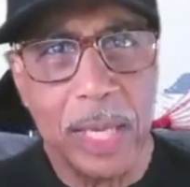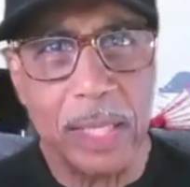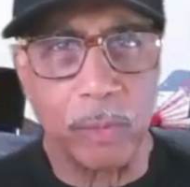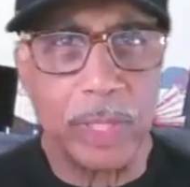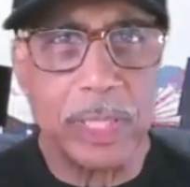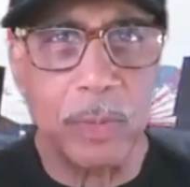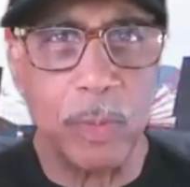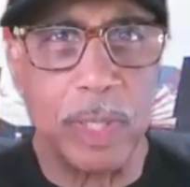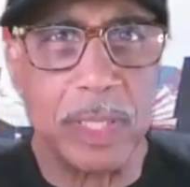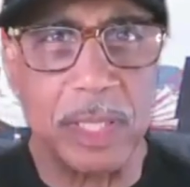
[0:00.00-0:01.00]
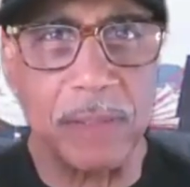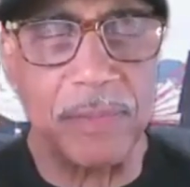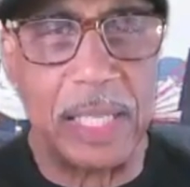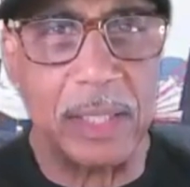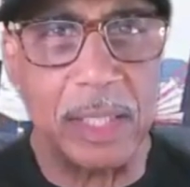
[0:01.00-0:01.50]
And the risk was that
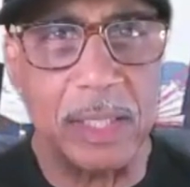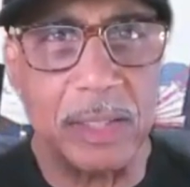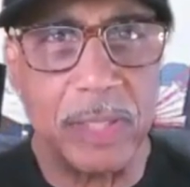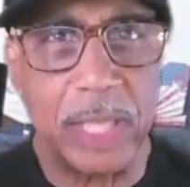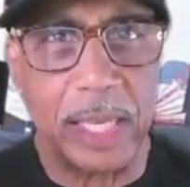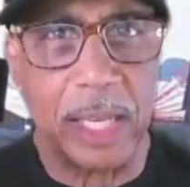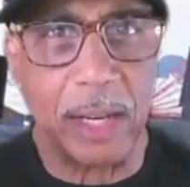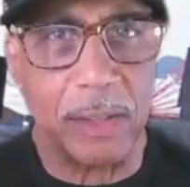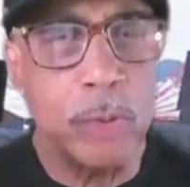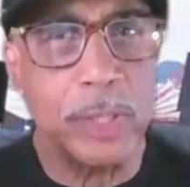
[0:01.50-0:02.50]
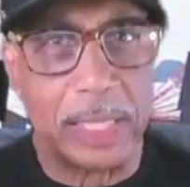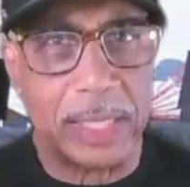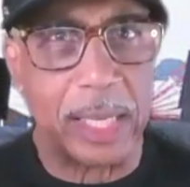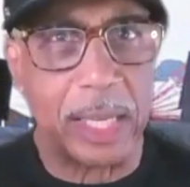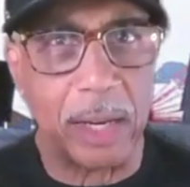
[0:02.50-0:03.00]
if they didn't take care, usually they
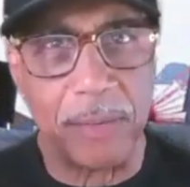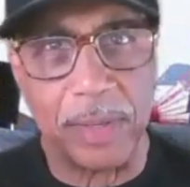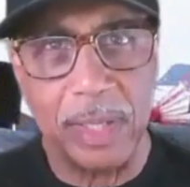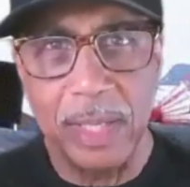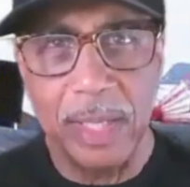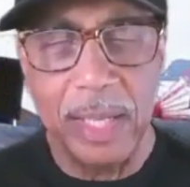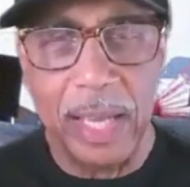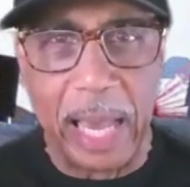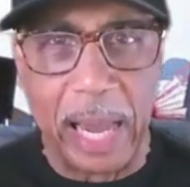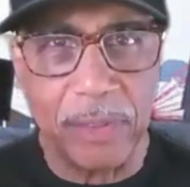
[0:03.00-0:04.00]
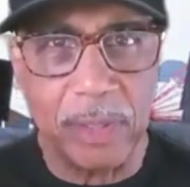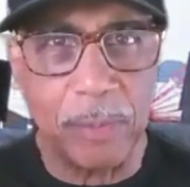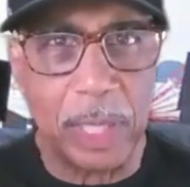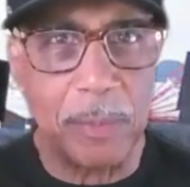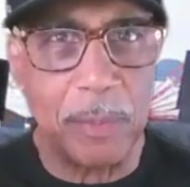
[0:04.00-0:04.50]
take care of it after the
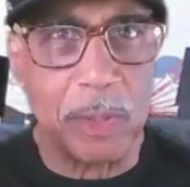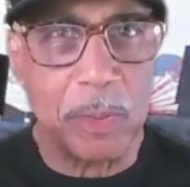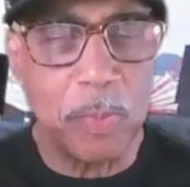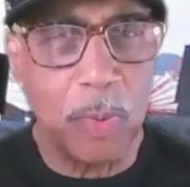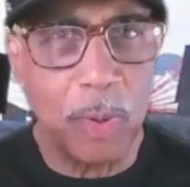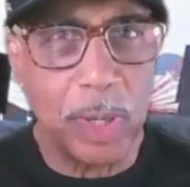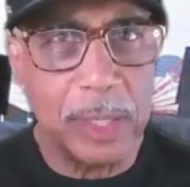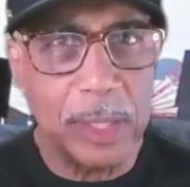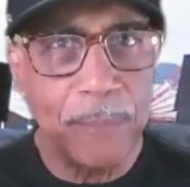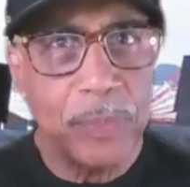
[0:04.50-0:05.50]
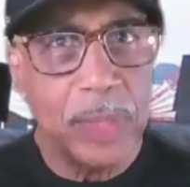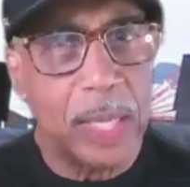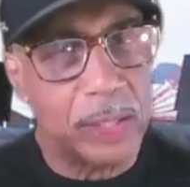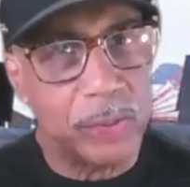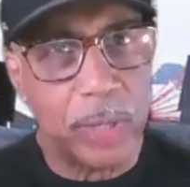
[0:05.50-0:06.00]
baby is born,
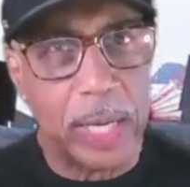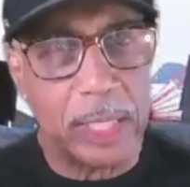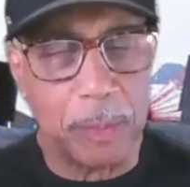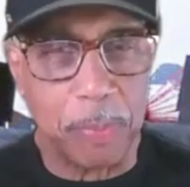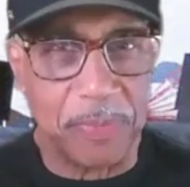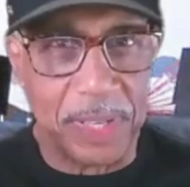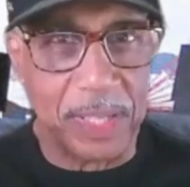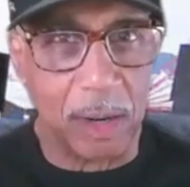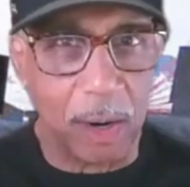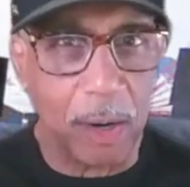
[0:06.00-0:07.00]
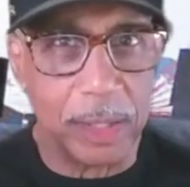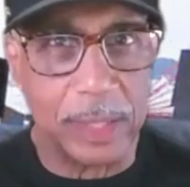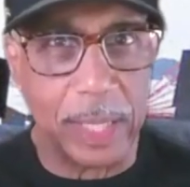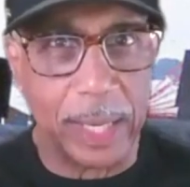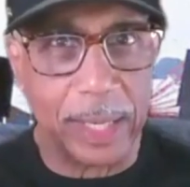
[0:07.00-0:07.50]
and they're trying to prevent a heart
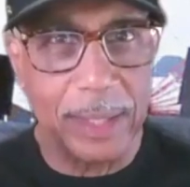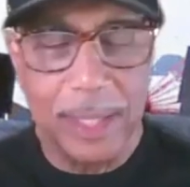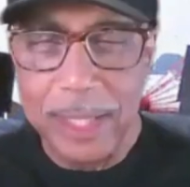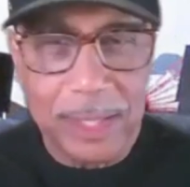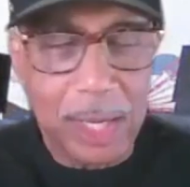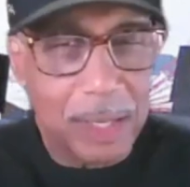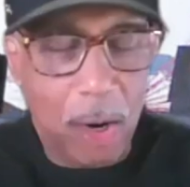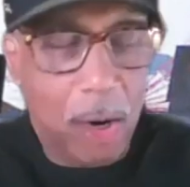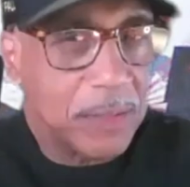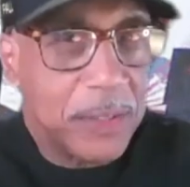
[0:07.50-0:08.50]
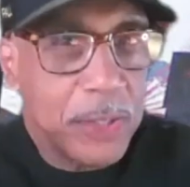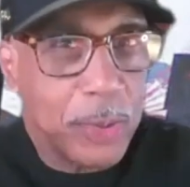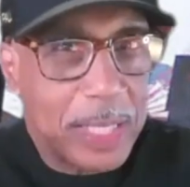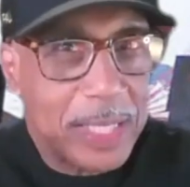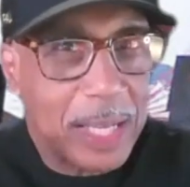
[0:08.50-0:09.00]
attack. It's kind of hard to
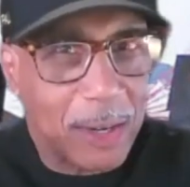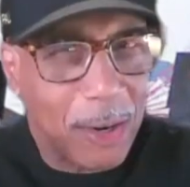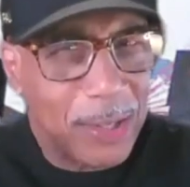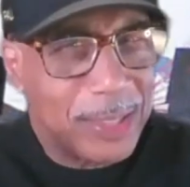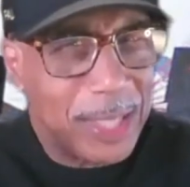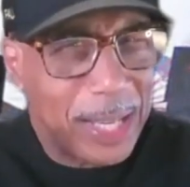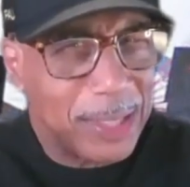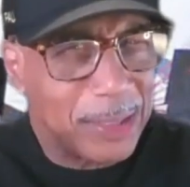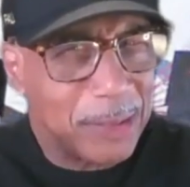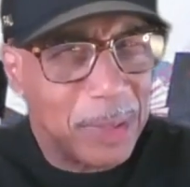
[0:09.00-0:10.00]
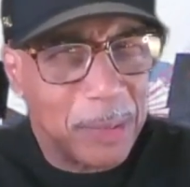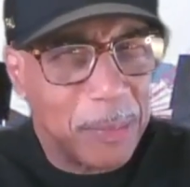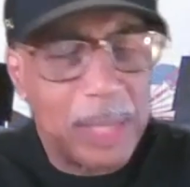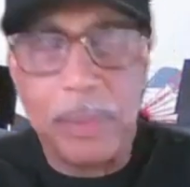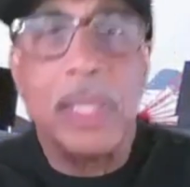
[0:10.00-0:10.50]
visualize that, a heart attack in a
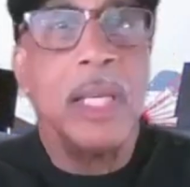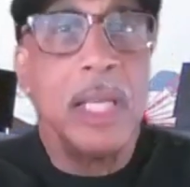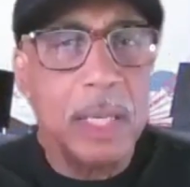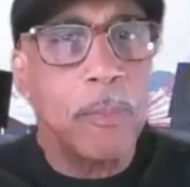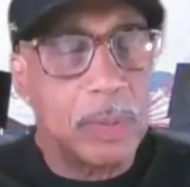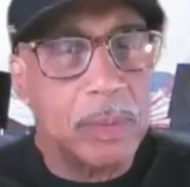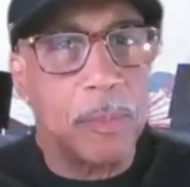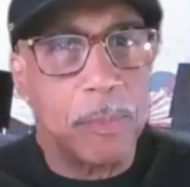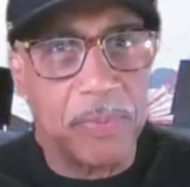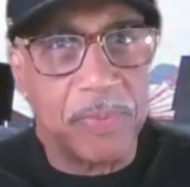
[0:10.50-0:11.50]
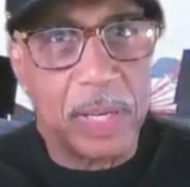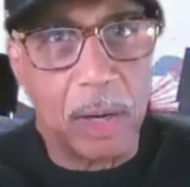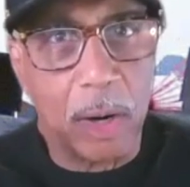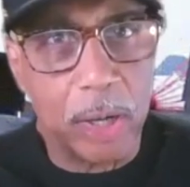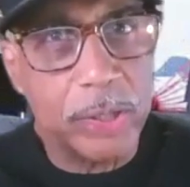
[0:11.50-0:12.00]
baby, but to prevent
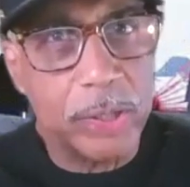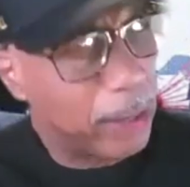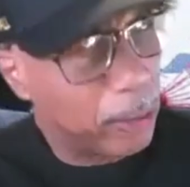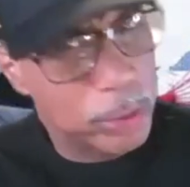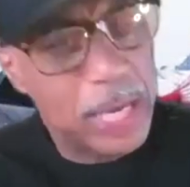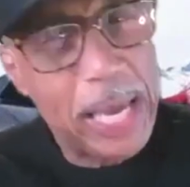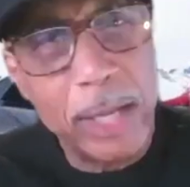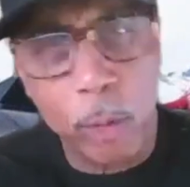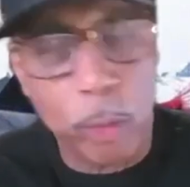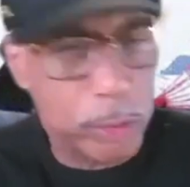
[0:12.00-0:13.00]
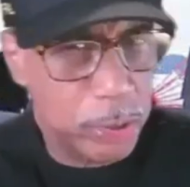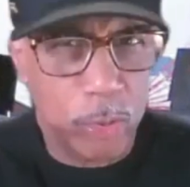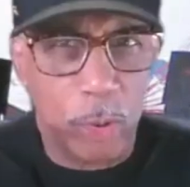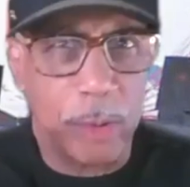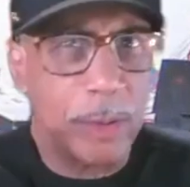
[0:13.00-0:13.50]
a heart attack or a
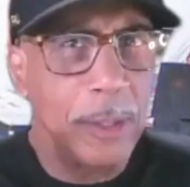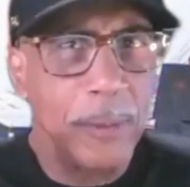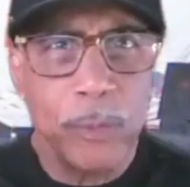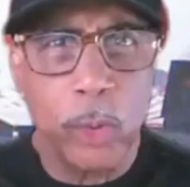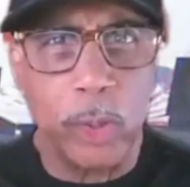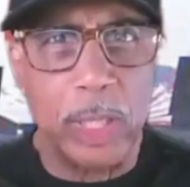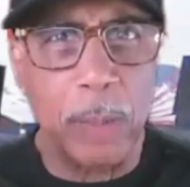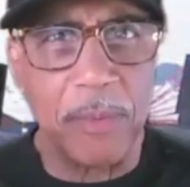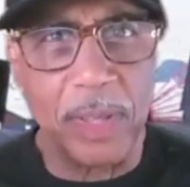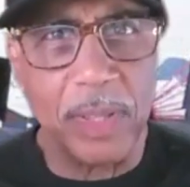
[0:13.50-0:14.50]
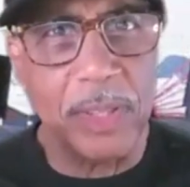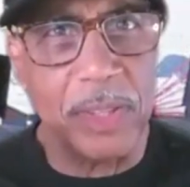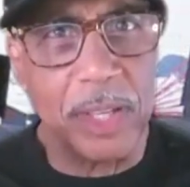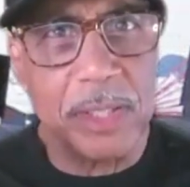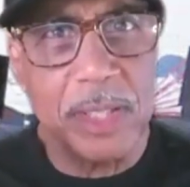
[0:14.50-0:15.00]
stroke or a number of other
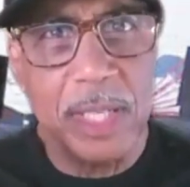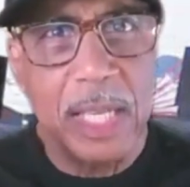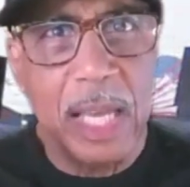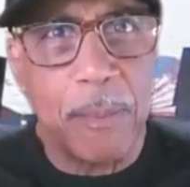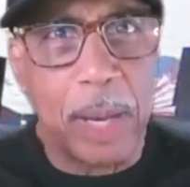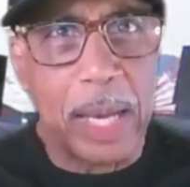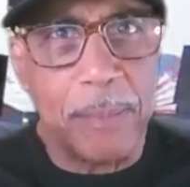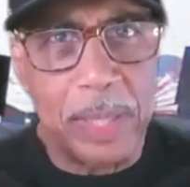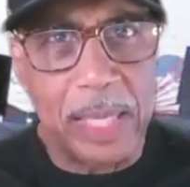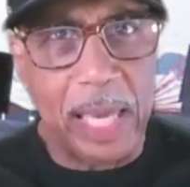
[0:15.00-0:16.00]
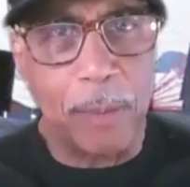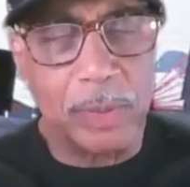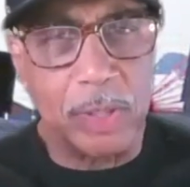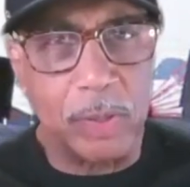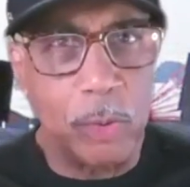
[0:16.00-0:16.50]
things. And by being
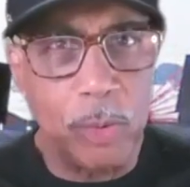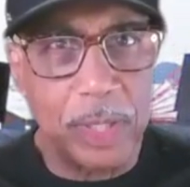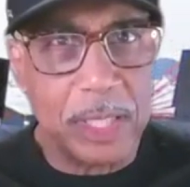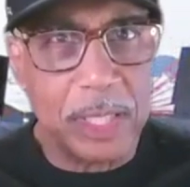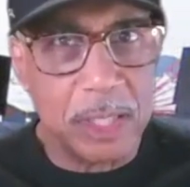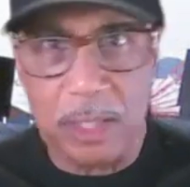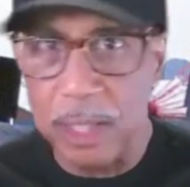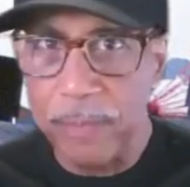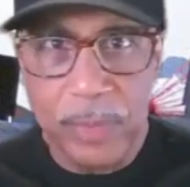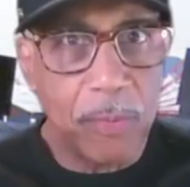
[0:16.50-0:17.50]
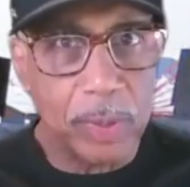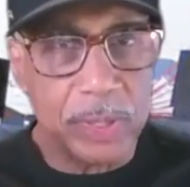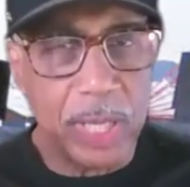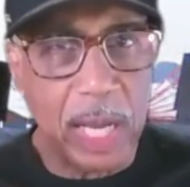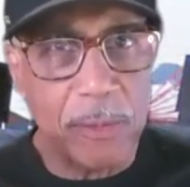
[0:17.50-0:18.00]
able to do this before
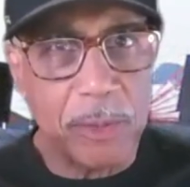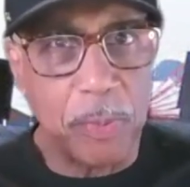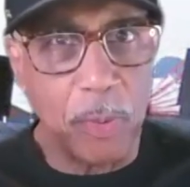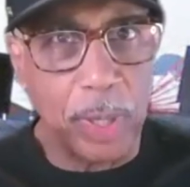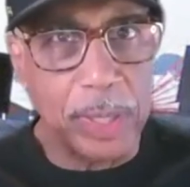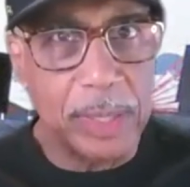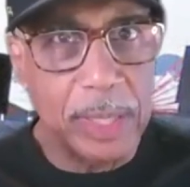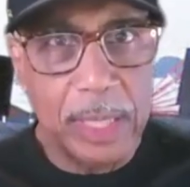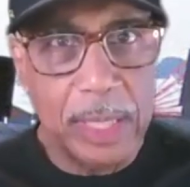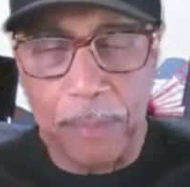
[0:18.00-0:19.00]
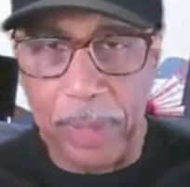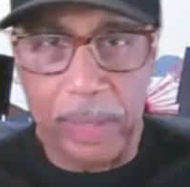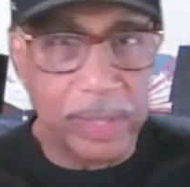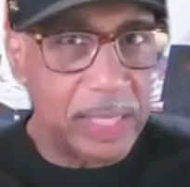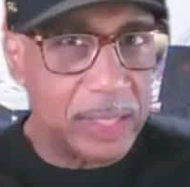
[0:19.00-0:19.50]
the child was born,
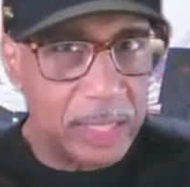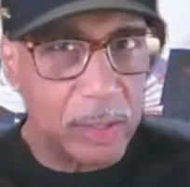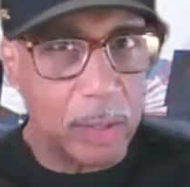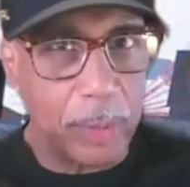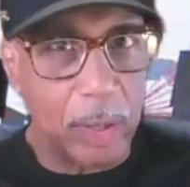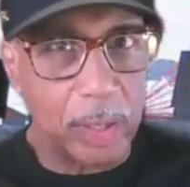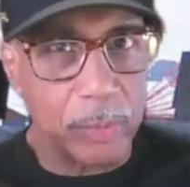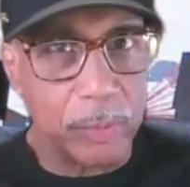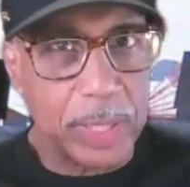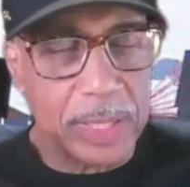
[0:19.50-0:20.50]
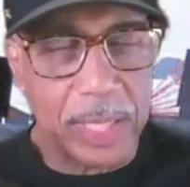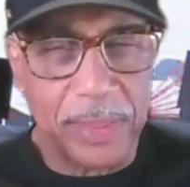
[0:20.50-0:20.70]
apparently they took away all the risk.